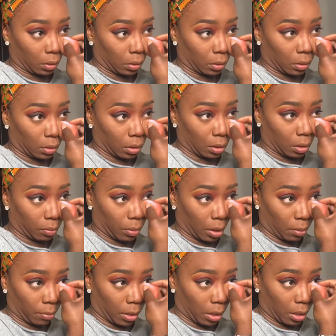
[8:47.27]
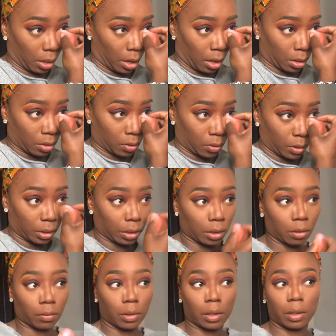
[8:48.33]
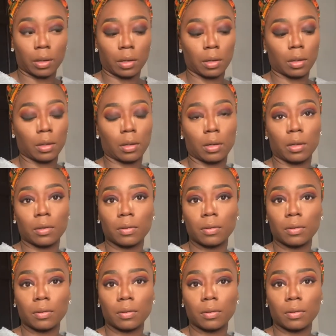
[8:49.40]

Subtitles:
It's gonna make my contour look really good.